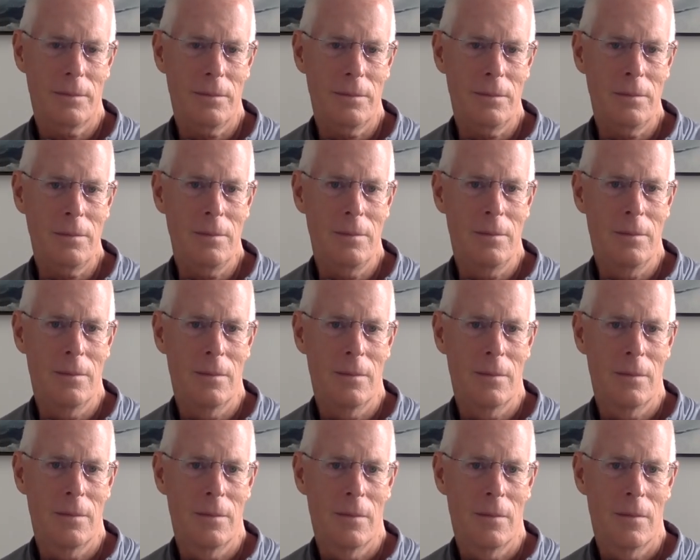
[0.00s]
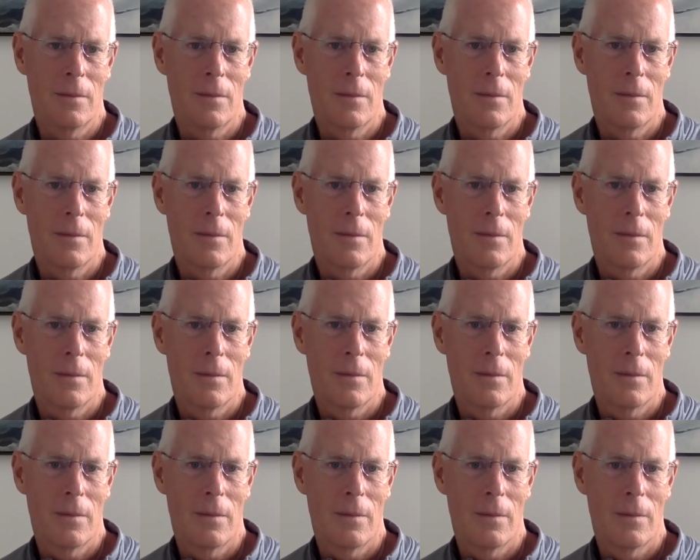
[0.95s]

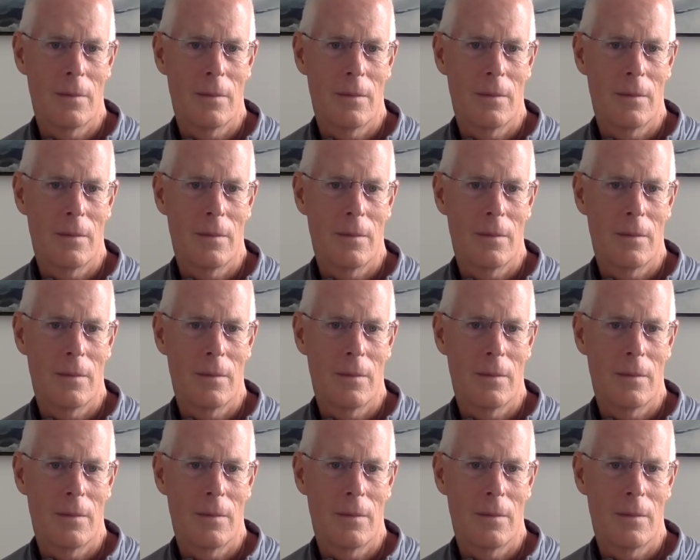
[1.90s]
Nothing is said.